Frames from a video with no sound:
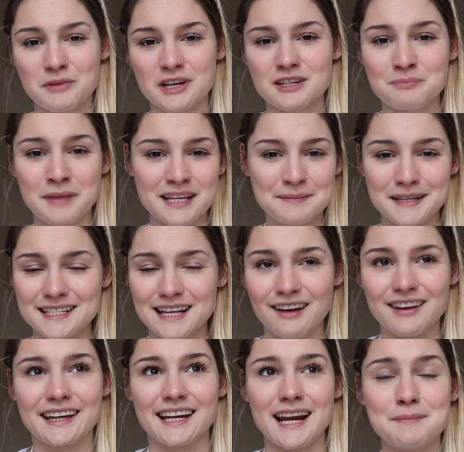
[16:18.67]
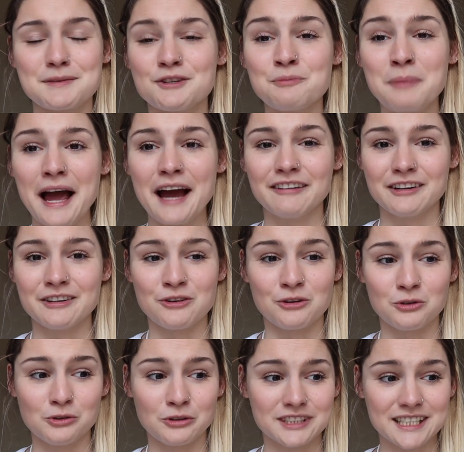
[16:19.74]
which makes me sound like an absolute parent
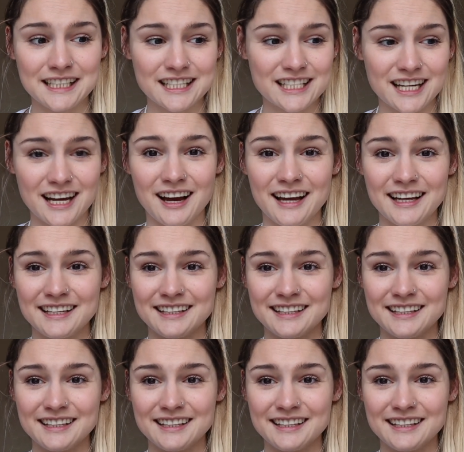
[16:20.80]
or teacher,